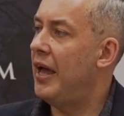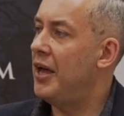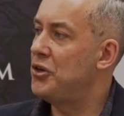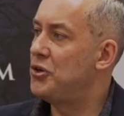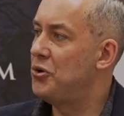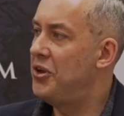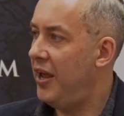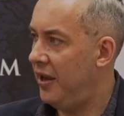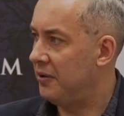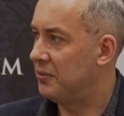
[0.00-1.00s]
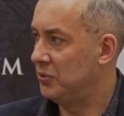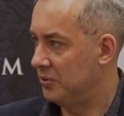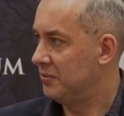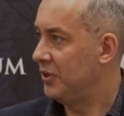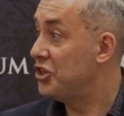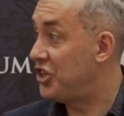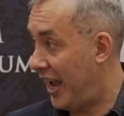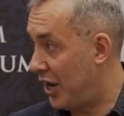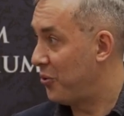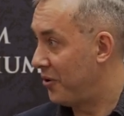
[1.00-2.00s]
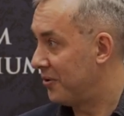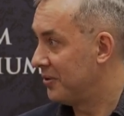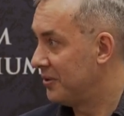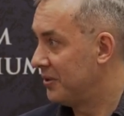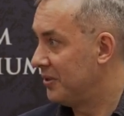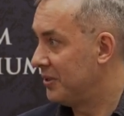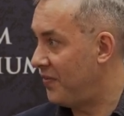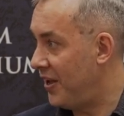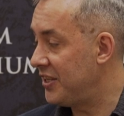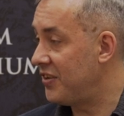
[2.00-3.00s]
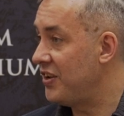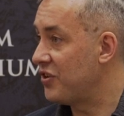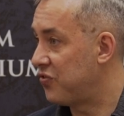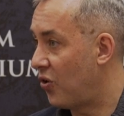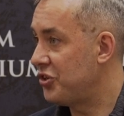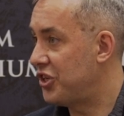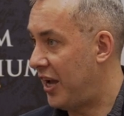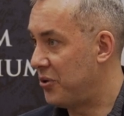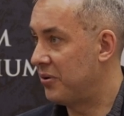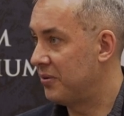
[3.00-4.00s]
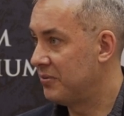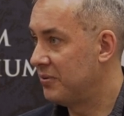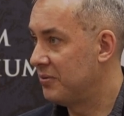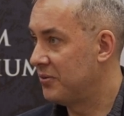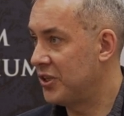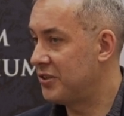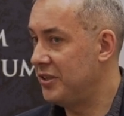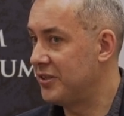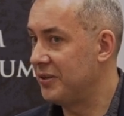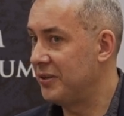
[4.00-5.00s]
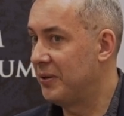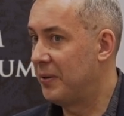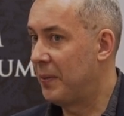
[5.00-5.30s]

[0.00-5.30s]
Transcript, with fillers: And today, no, in January, 2024 January, just recently,